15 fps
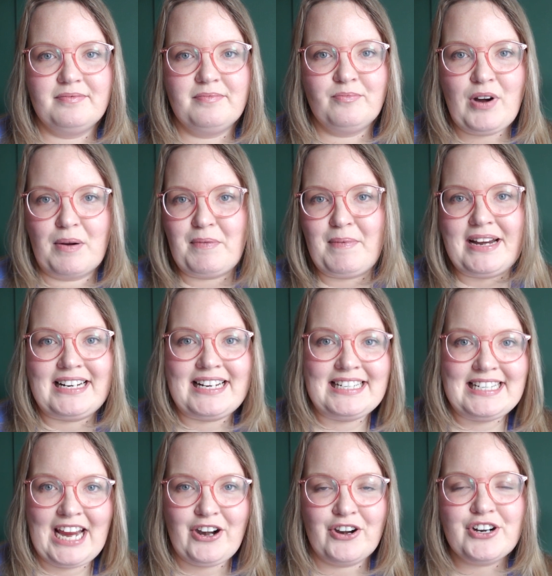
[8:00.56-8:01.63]
Rubbermaid
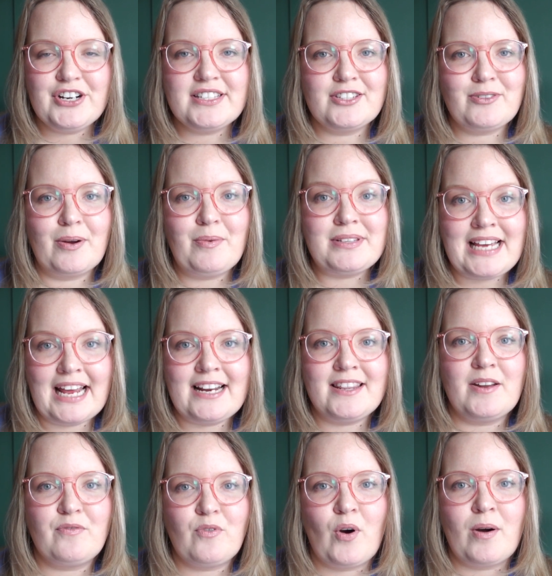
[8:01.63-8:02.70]
containers. So I was getting
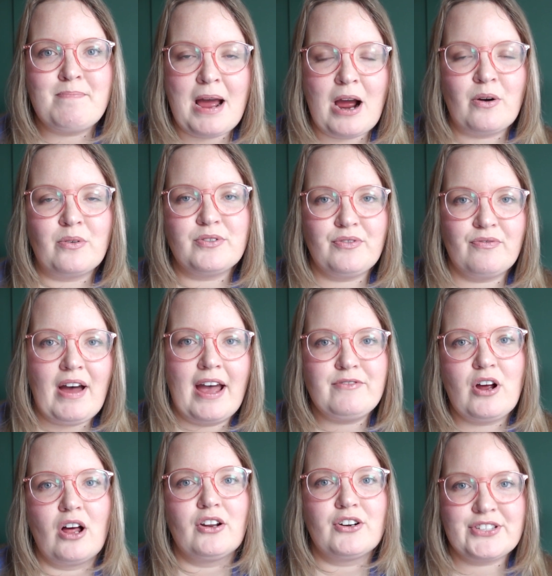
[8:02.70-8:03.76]
them for about
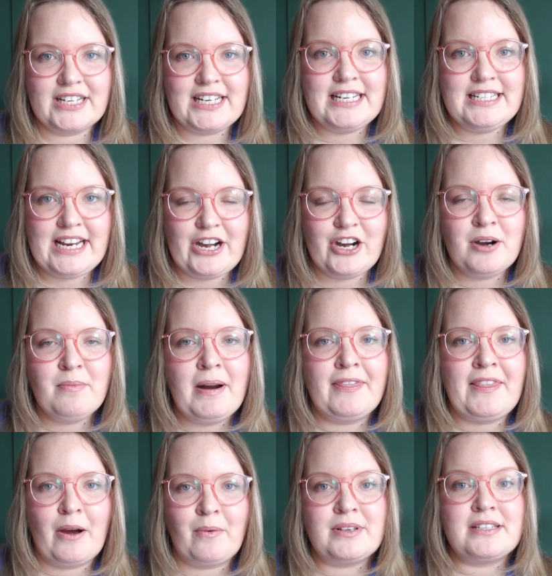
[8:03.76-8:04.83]
$5 a container,
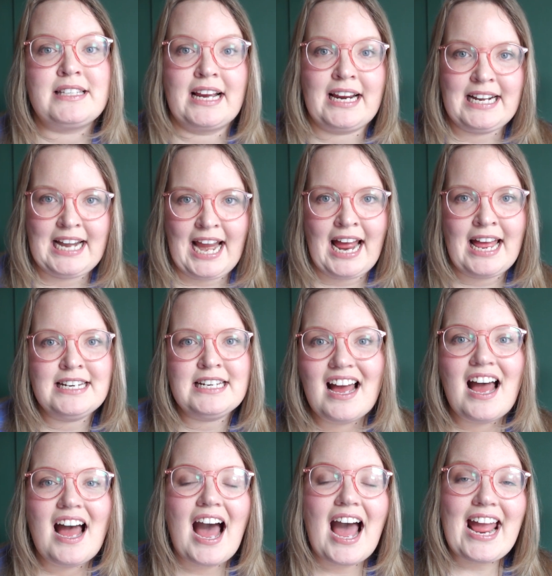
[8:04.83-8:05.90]
but that was secondhand.
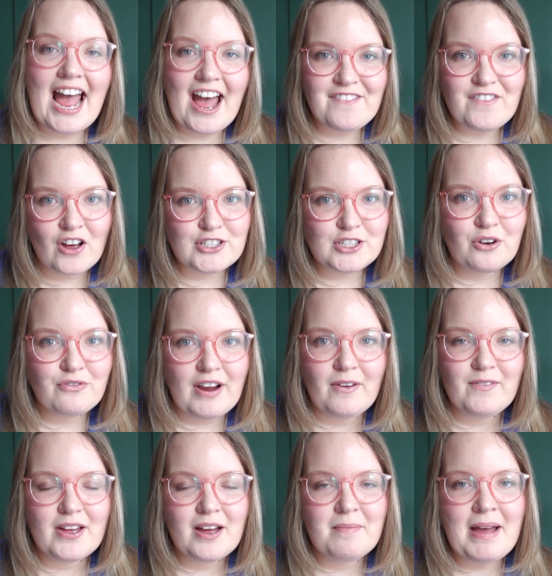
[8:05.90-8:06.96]
I have also
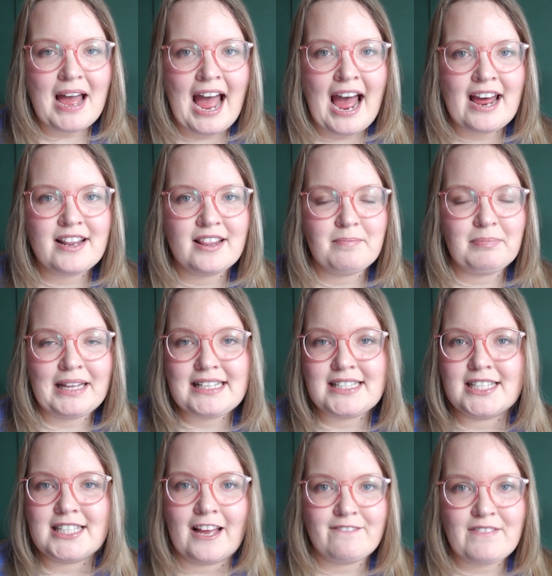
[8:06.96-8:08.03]
found them at
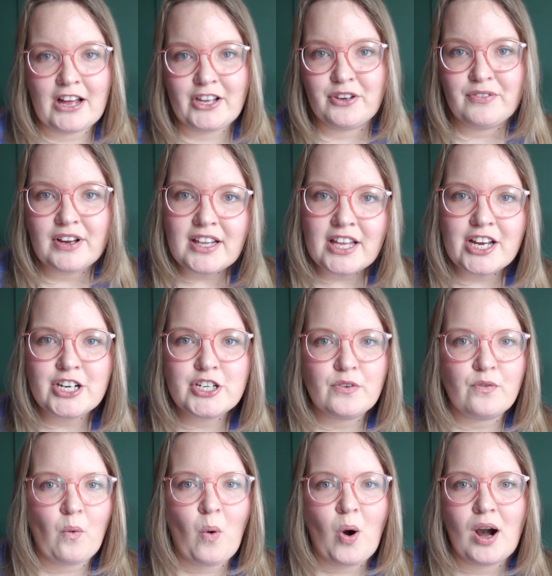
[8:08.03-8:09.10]
places like Value Village
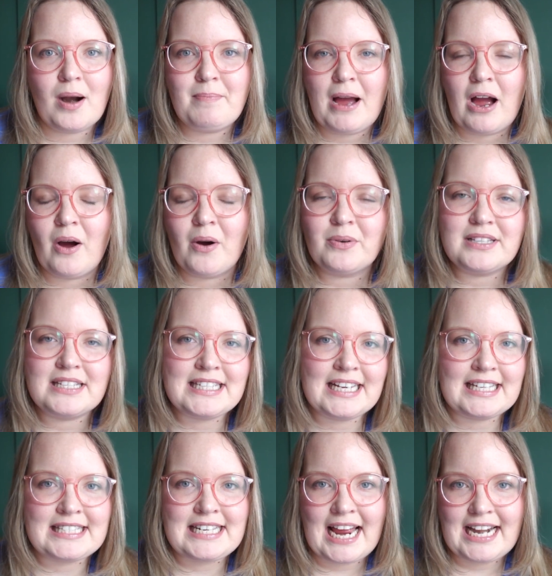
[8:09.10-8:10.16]
for about
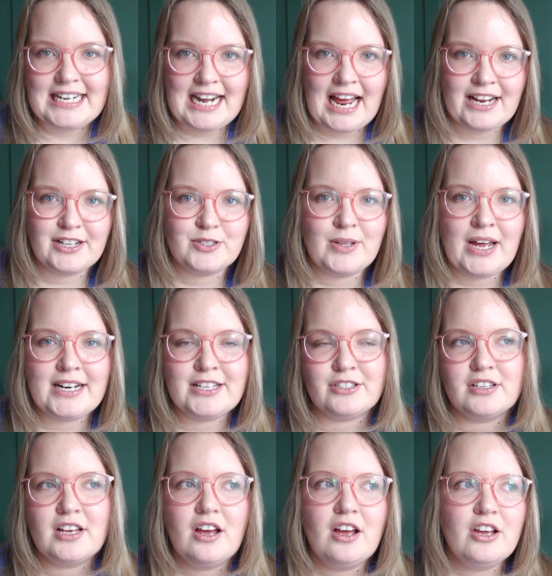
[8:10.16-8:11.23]
$6.99. So that
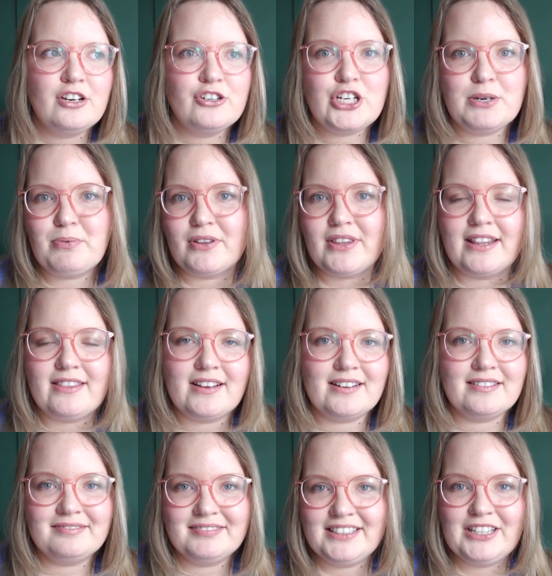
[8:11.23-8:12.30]
is cheaper than
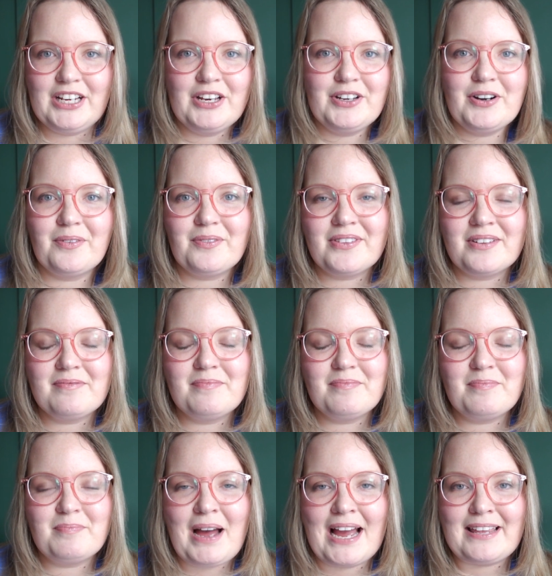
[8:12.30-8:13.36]
the
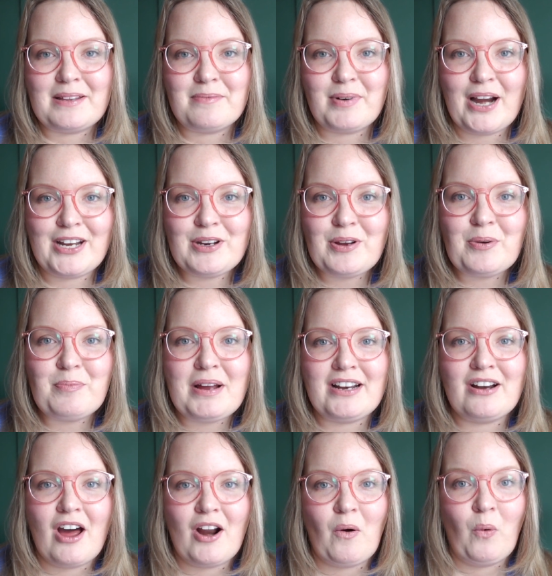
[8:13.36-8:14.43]
buying them brand new, but
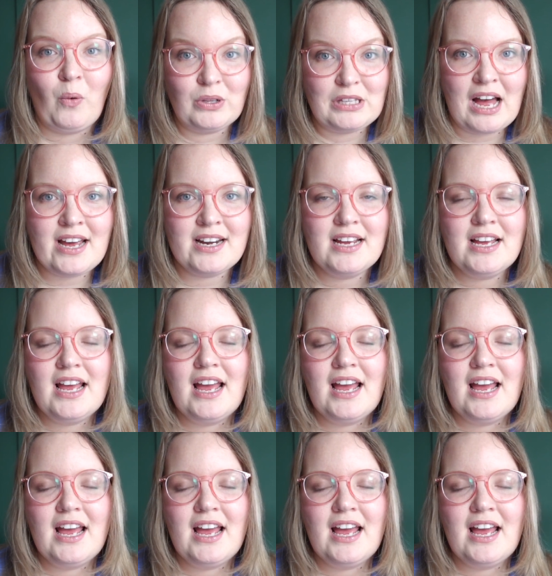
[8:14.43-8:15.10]
not a whole lot.